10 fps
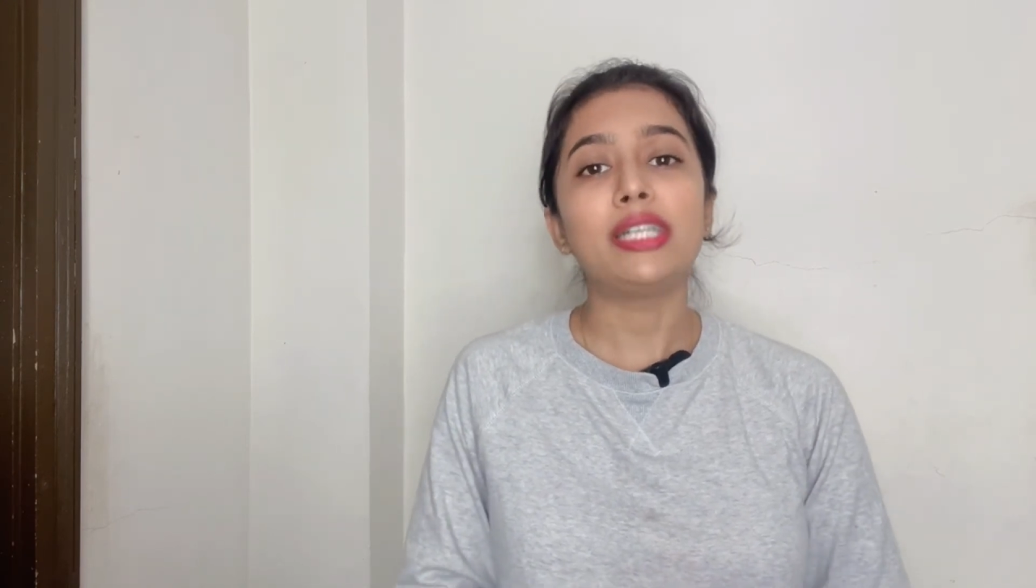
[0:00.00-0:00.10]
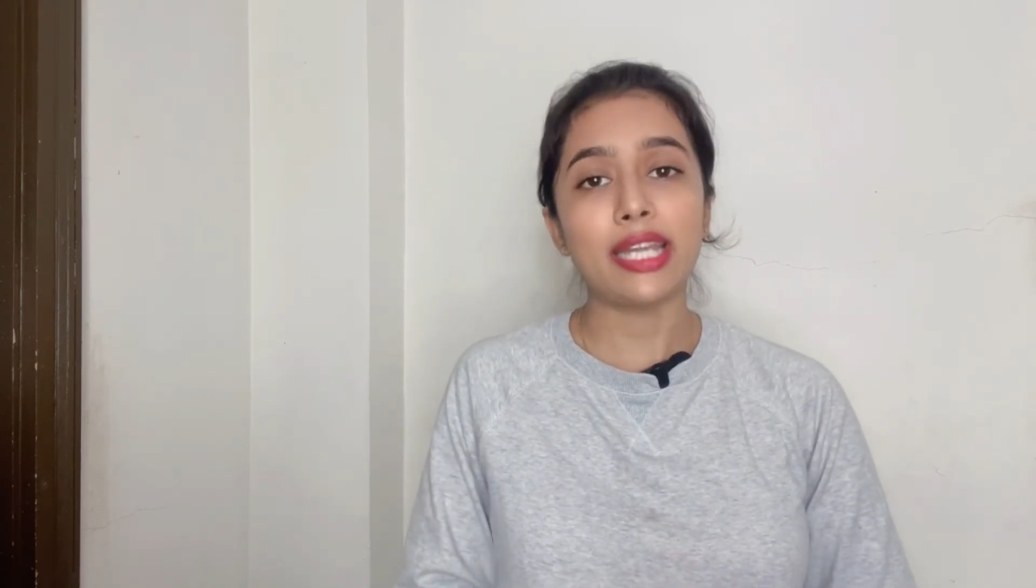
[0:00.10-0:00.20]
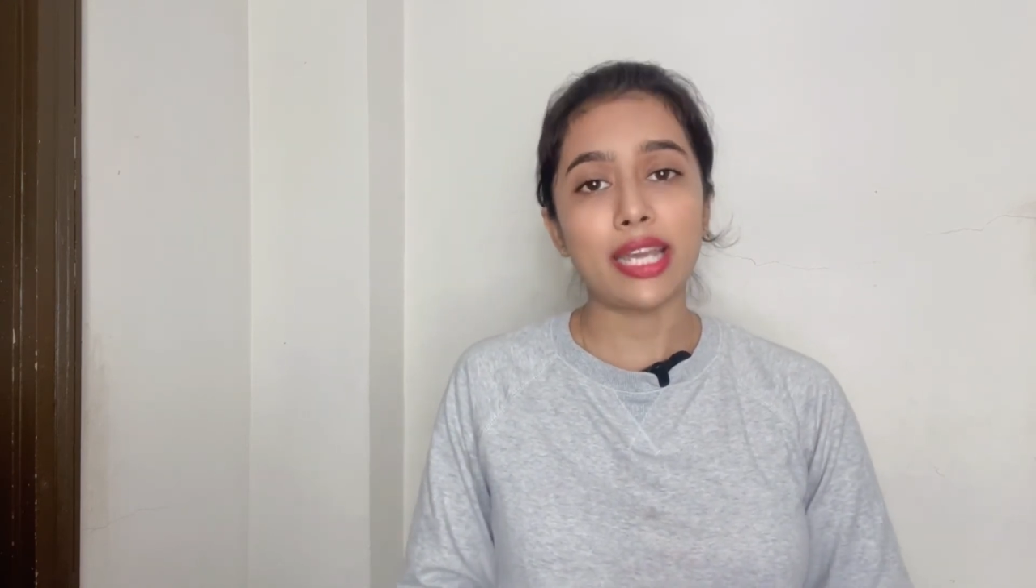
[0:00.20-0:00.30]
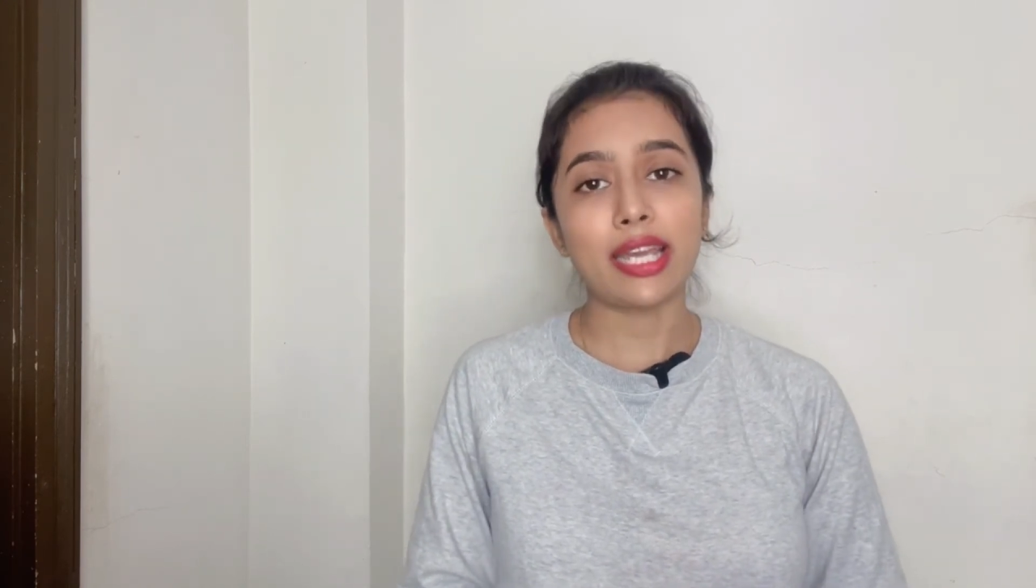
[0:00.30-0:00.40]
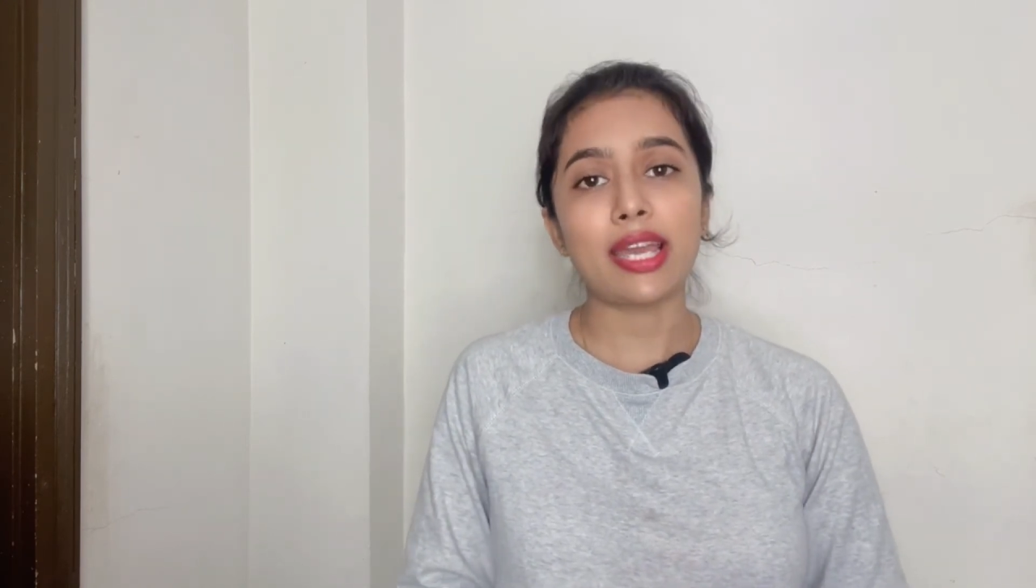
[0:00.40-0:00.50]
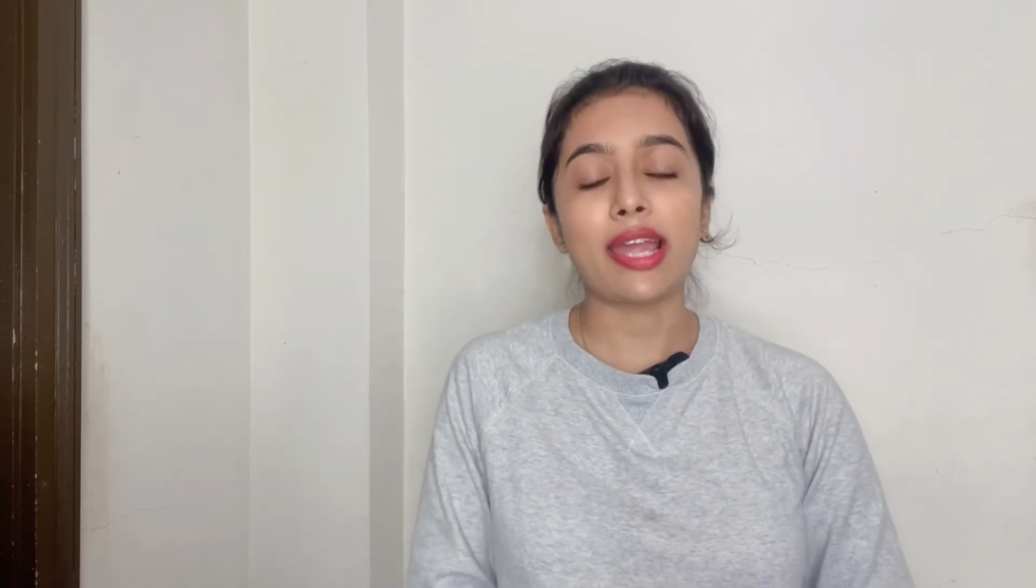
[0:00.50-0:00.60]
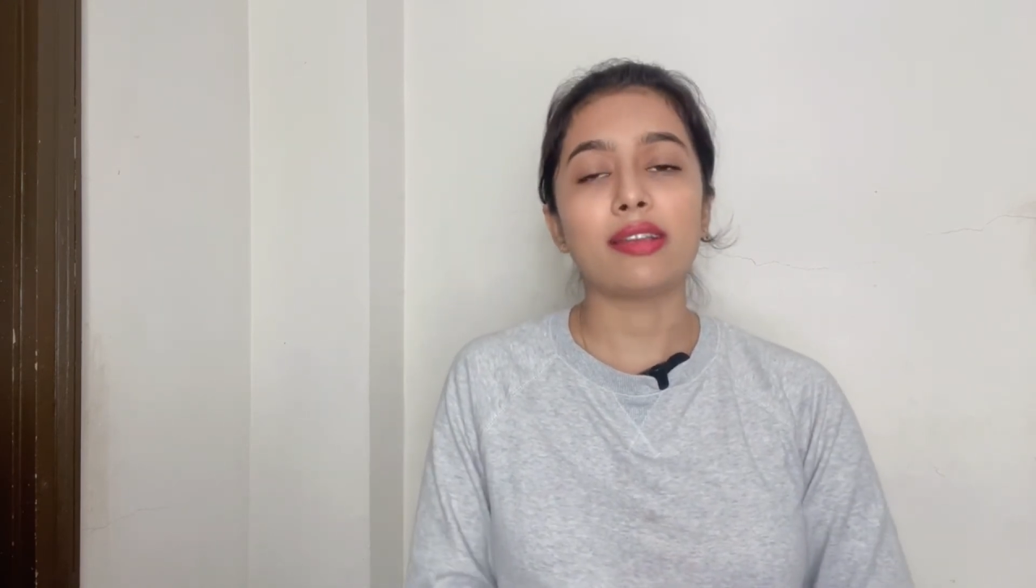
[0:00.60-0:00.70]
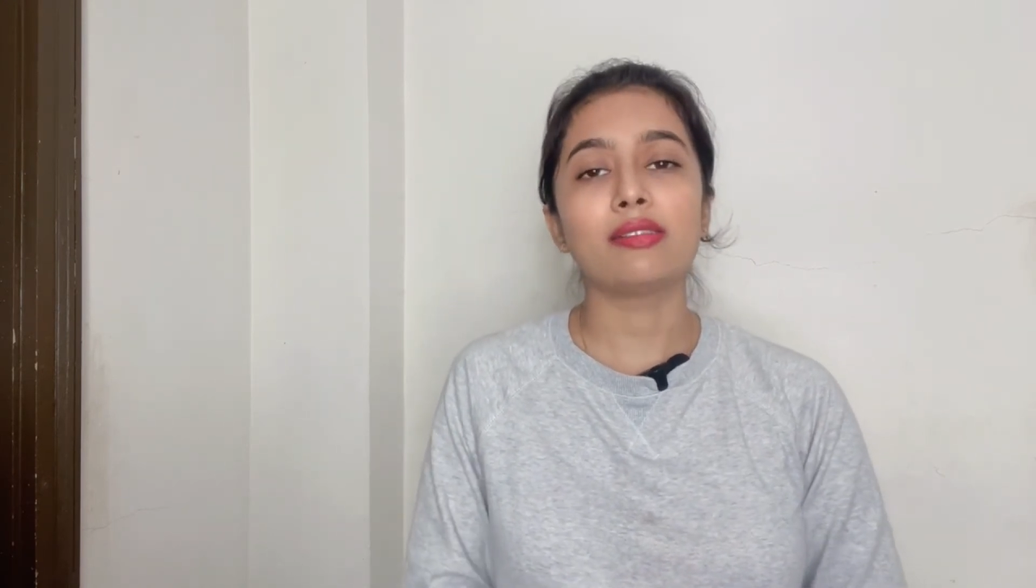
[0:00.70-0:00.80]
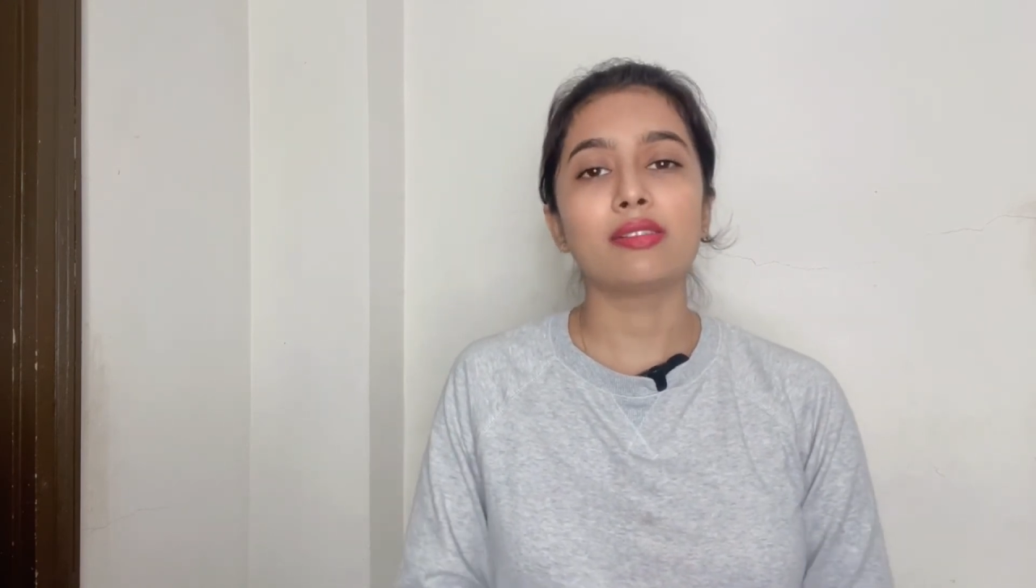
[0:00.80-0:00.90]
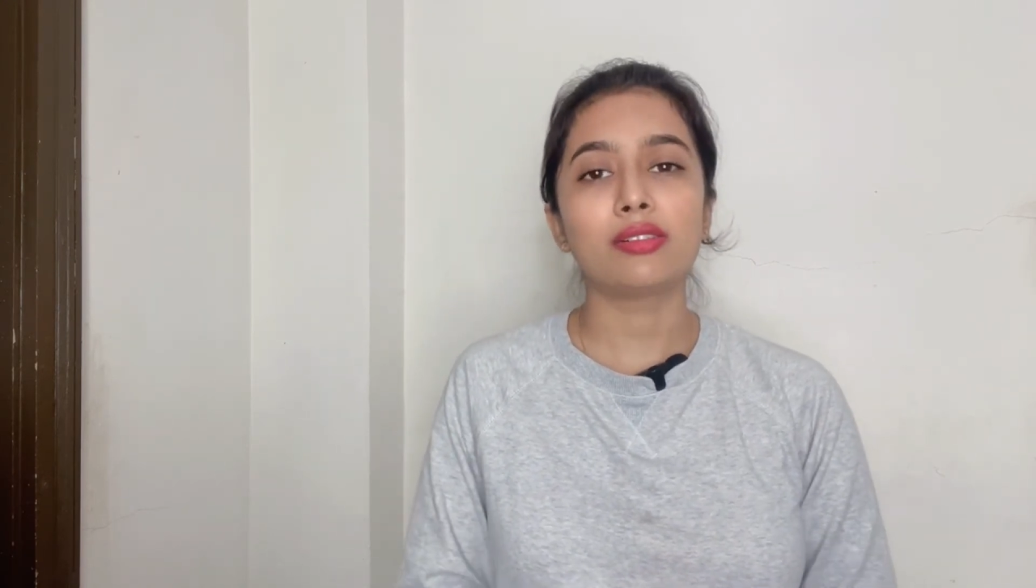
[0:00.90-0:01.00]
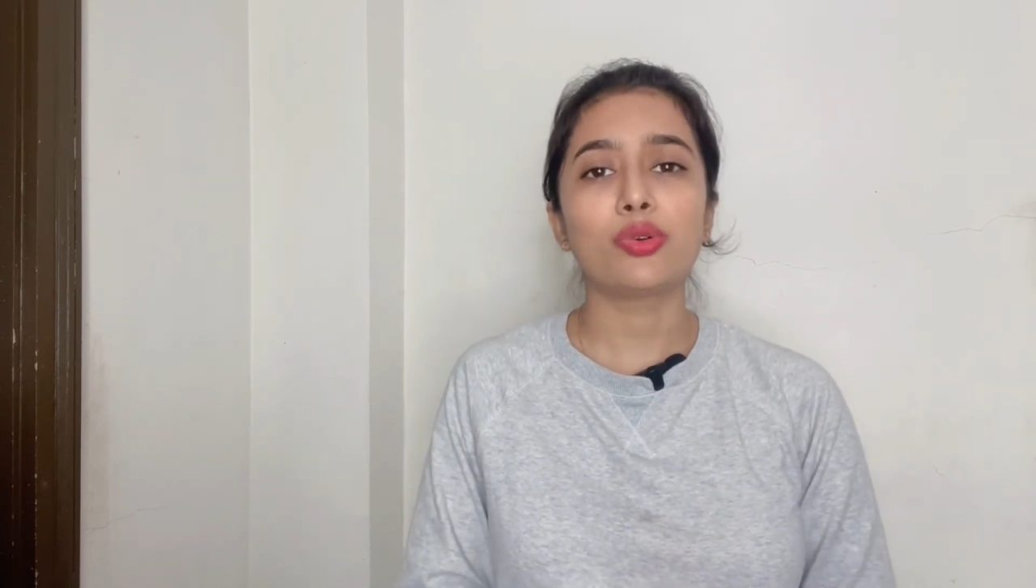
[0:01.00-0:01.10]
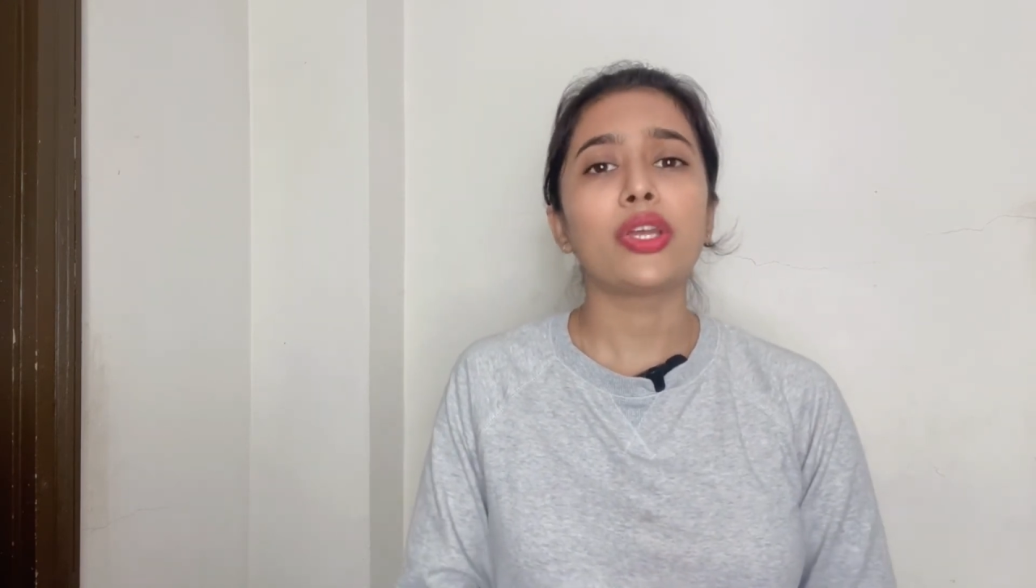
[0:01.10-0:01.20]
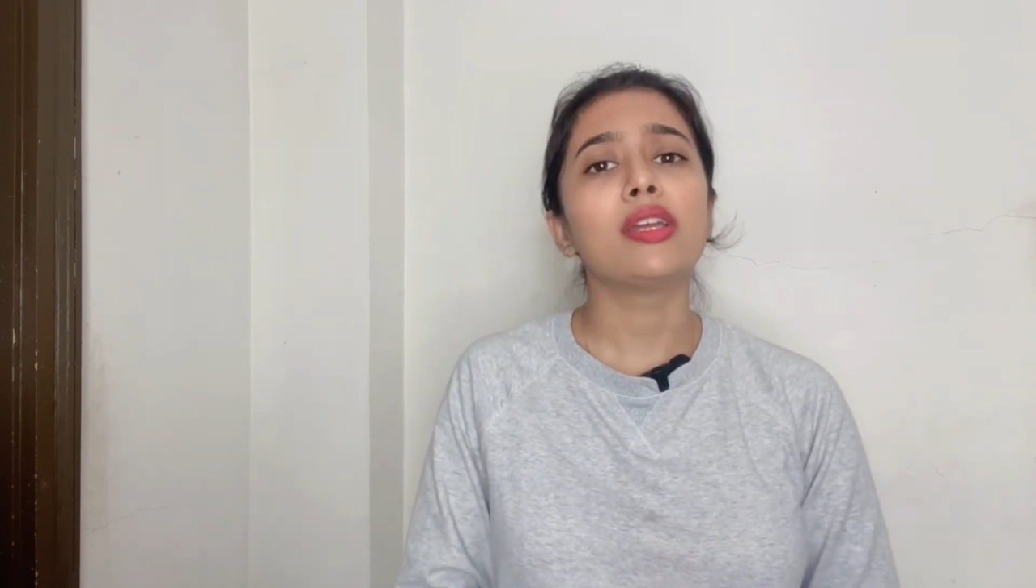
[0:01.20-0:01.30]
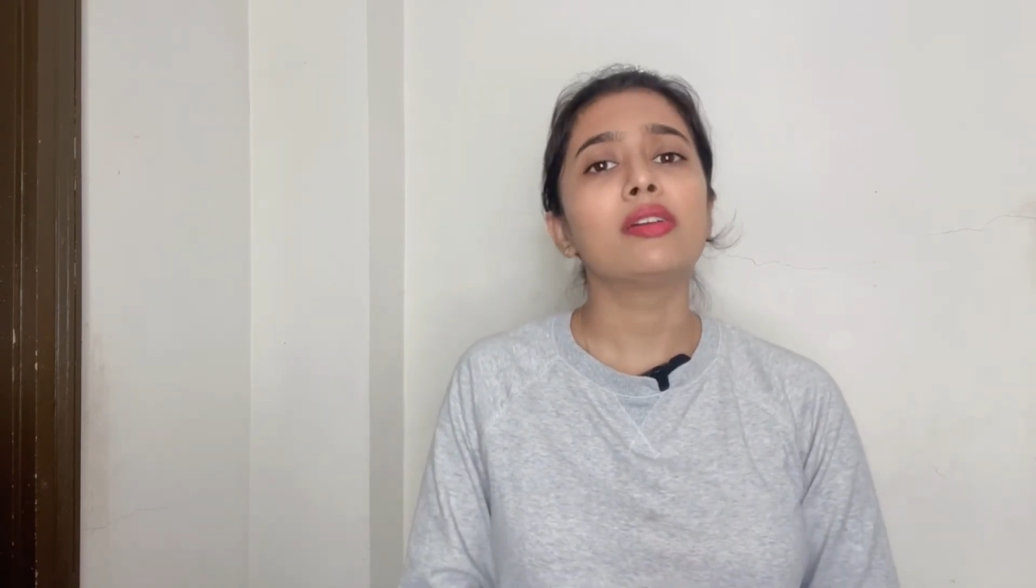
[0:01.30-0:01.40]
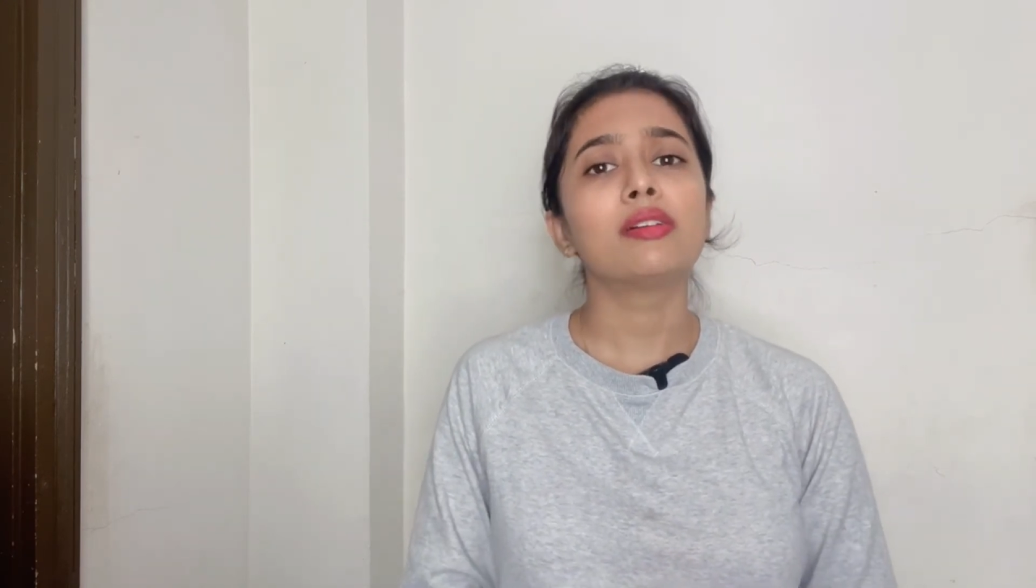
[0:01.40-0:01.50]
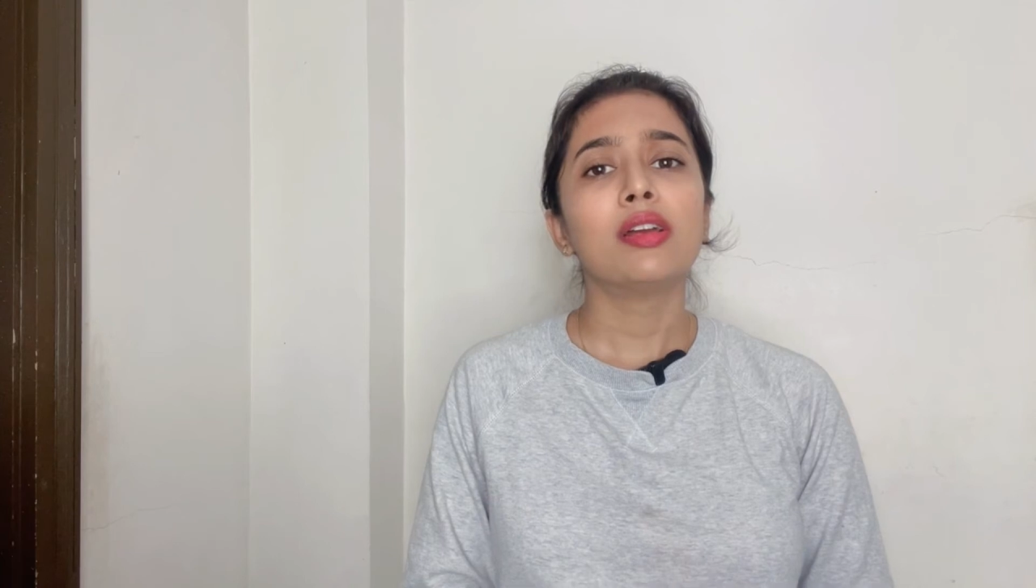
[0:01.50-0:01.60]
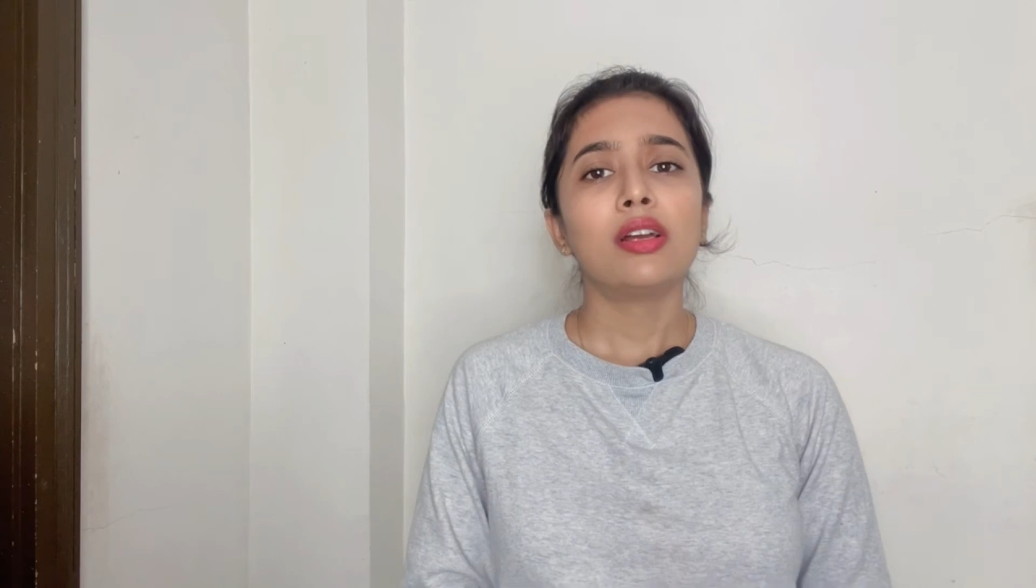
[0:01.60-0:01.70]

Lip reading: day and going